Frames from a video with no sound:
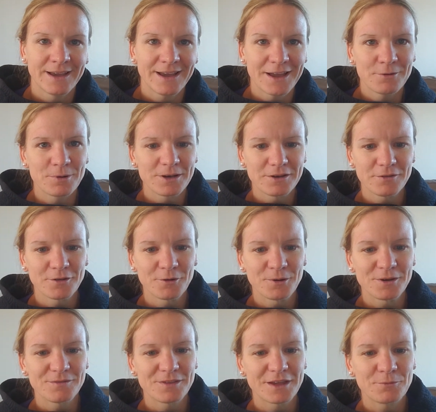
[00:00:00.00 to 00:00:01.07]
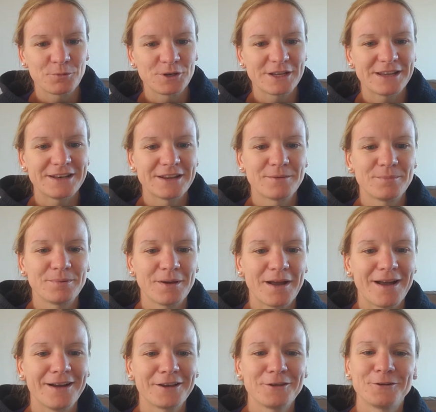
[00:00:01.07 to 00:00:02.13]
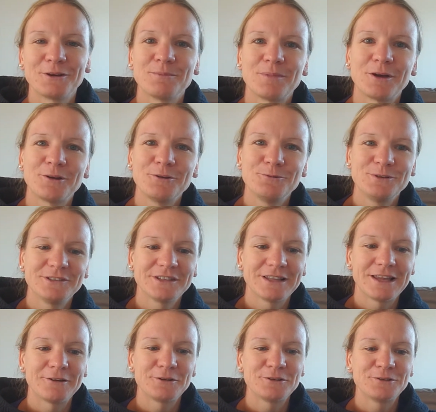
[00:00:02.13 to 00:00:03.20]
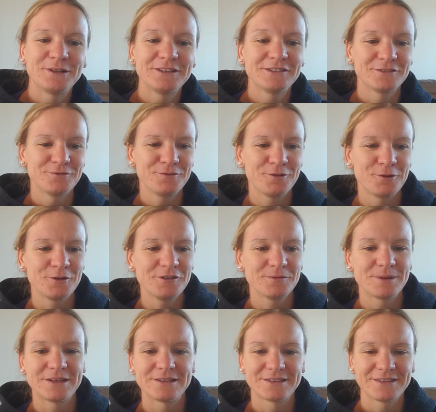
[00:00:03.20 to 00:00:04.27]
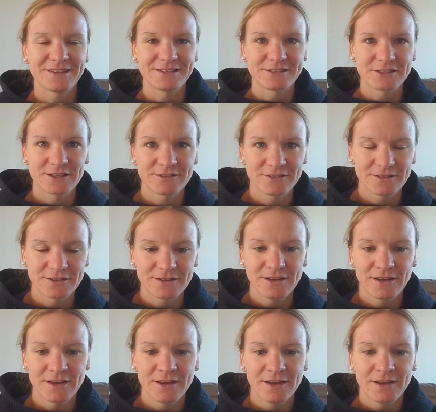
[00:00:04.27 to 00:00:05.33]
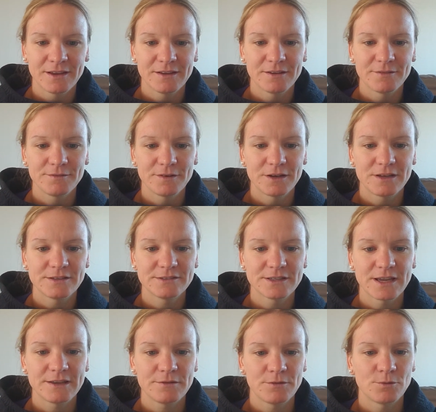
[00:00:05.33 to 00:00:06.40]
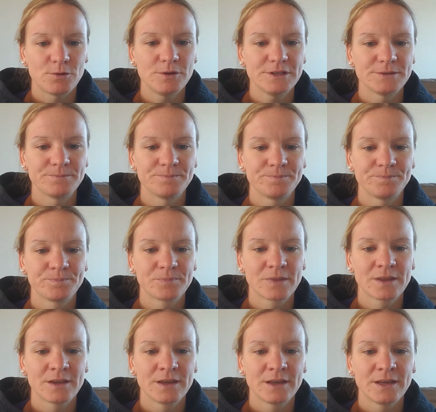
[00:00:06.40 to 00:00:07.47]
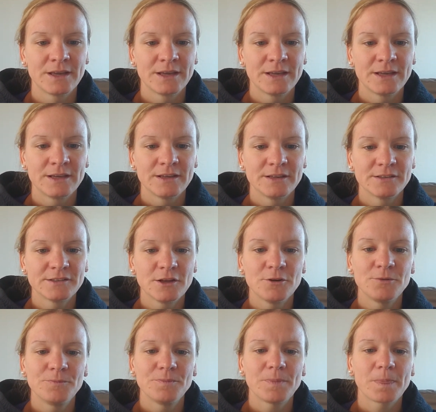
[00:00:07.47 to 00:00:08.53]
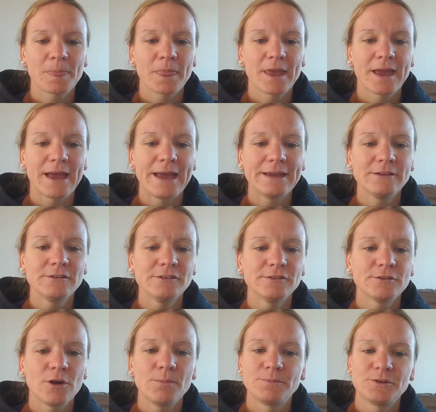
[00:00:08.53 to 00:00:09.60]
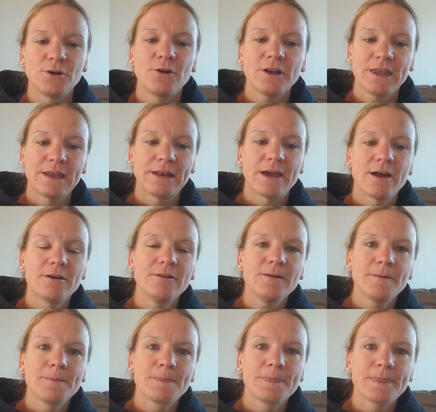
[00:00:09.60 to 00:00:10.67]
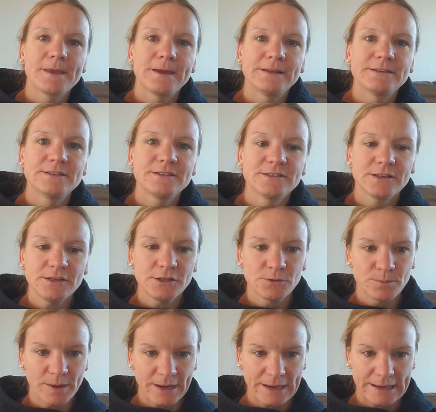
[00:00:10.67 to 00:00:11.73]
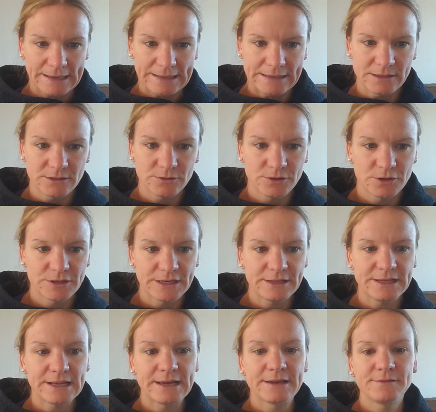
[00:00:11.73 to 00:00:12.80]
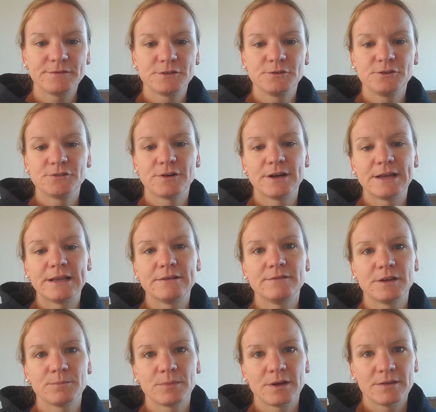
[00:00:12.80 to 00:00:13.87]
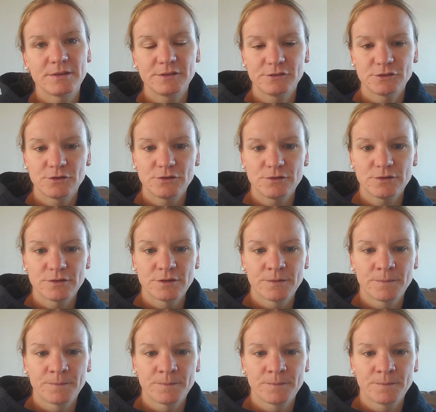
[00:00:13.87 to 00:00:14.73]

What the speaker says: I wonder though if that would end up arguing about who is allowed to listen first, but that's just a funny side thought. So I could stop talking now and send you back into your daily life to try living by this truth.